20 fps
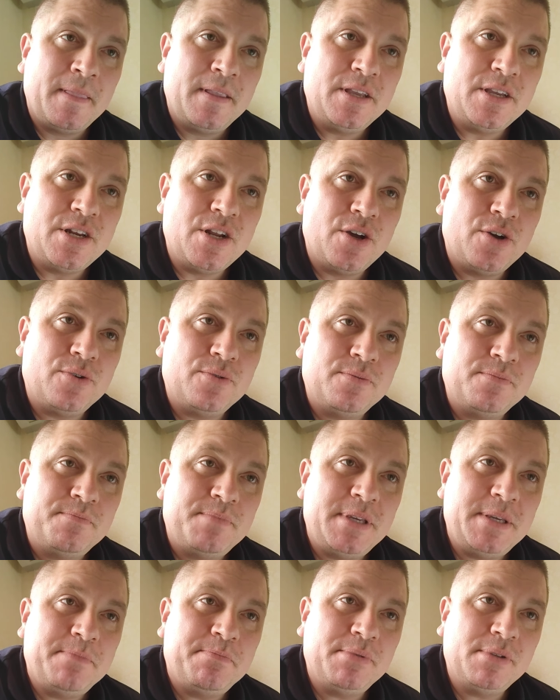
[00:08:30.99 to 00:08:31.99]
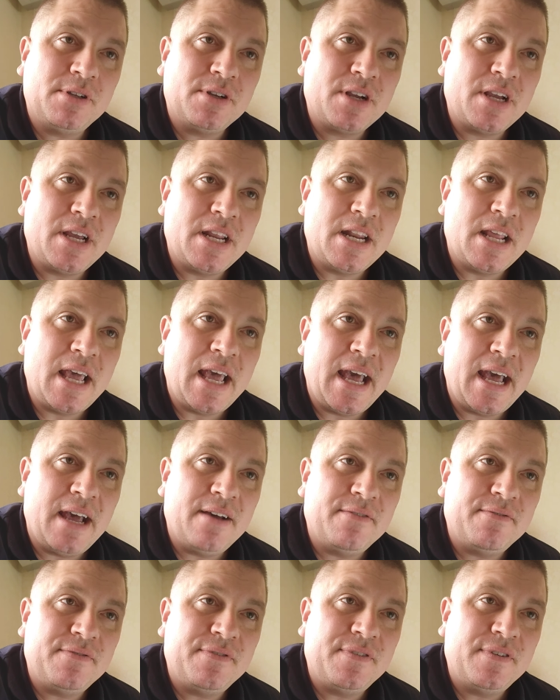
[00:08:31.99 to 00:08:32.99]
you know, people are going to
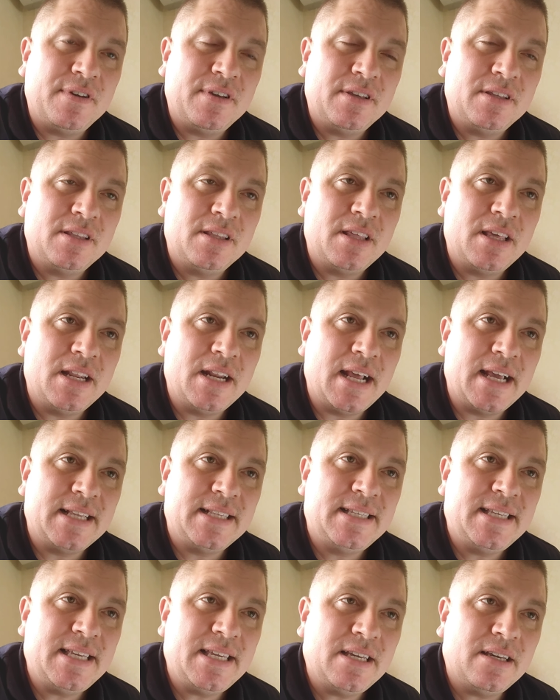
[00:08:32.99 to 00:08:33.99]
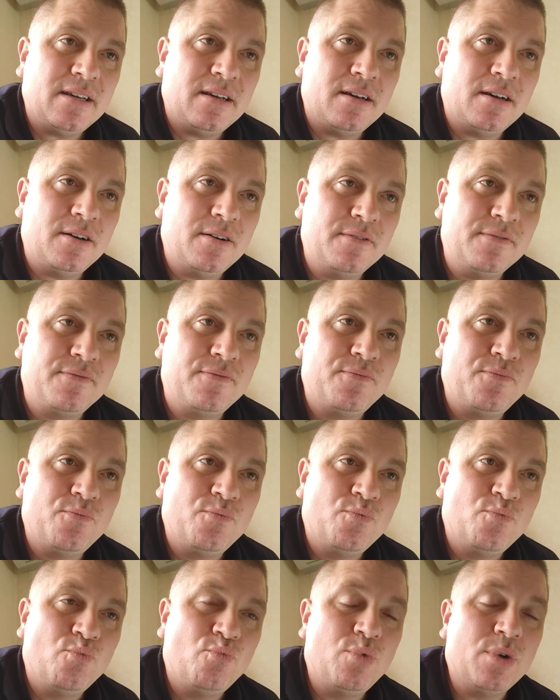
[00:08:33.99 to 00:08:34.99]
have an idea of
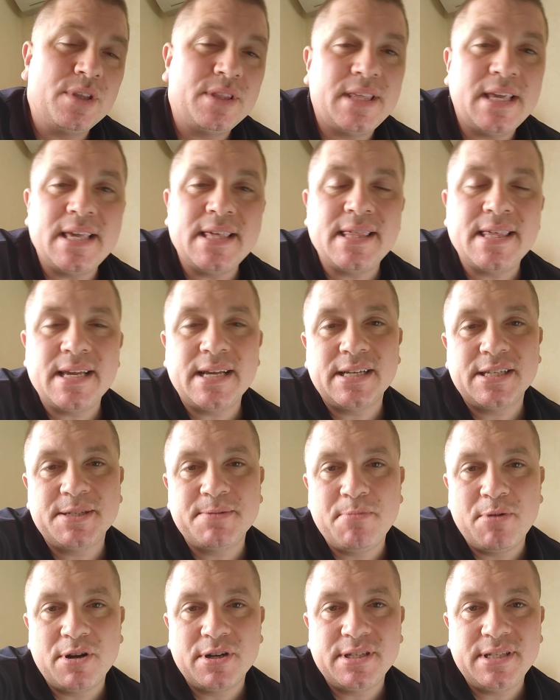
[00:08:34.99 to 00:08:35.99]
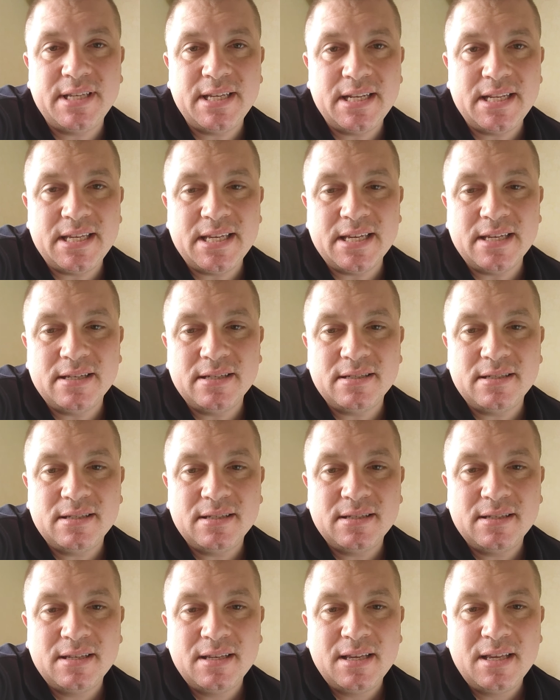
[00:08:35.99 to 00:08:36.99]
what they think a smart city
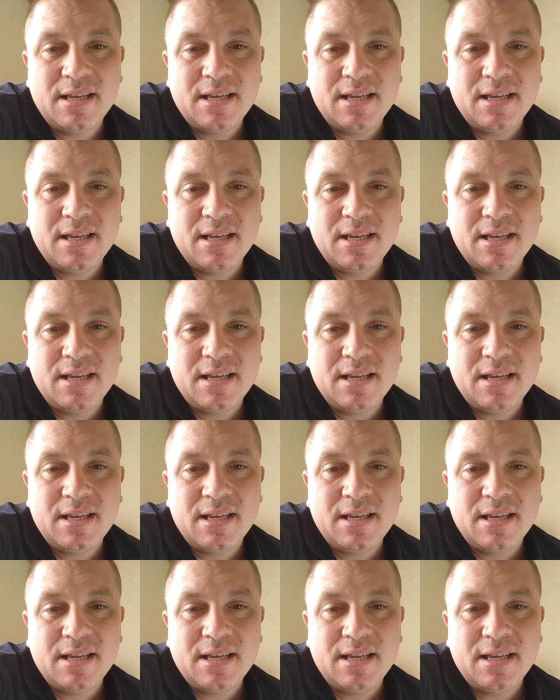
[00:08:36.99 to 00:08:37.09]
is.